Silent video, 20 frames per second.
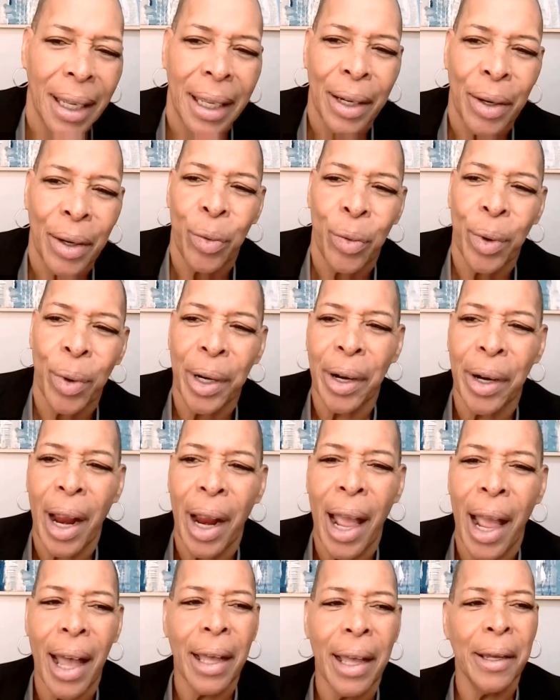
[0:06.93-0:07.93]
where
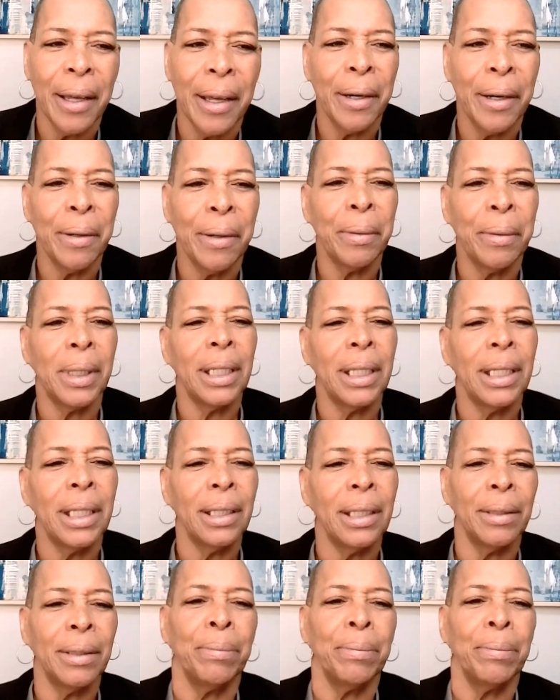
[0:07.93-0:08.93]
I help cleaning
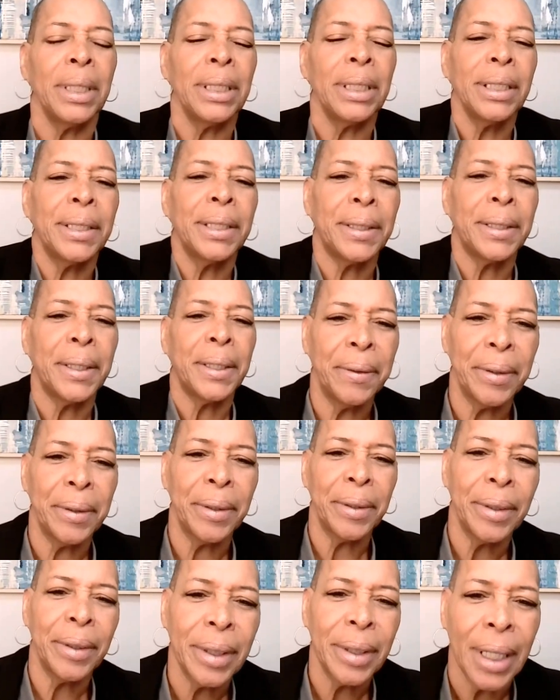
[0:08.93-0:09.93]
business
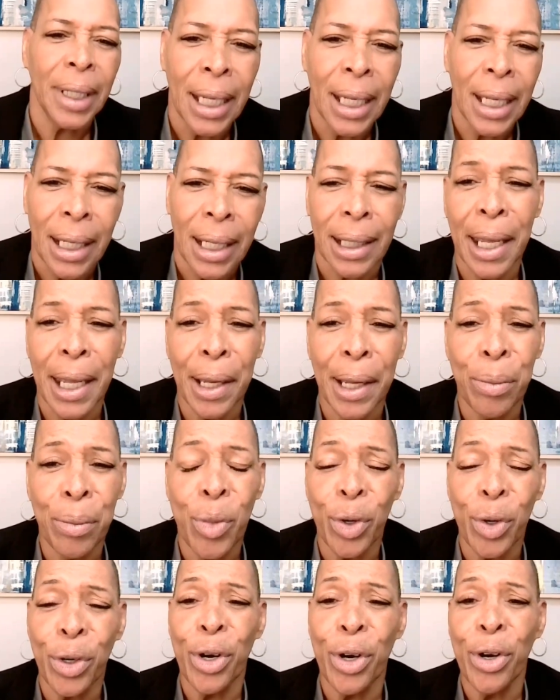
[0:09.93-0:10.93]
owners land more
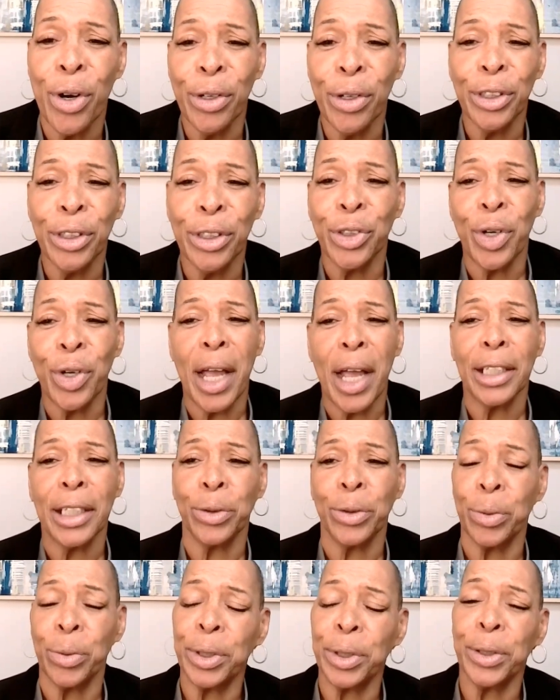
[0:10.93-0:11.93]
contracts with
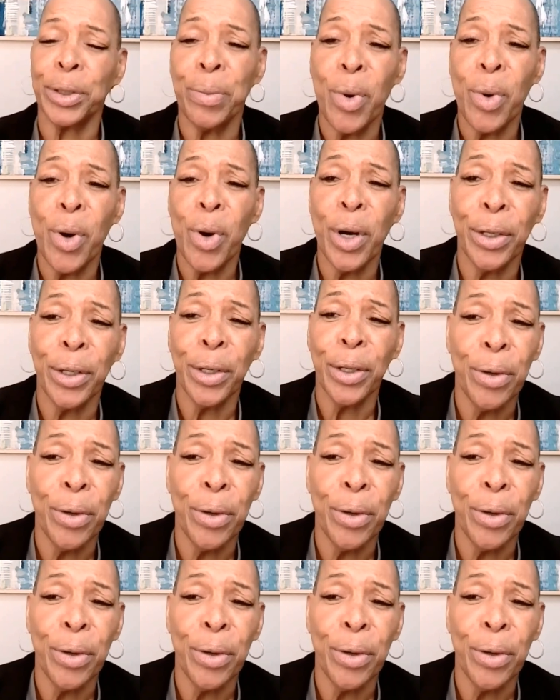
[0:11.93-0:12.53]
smarter,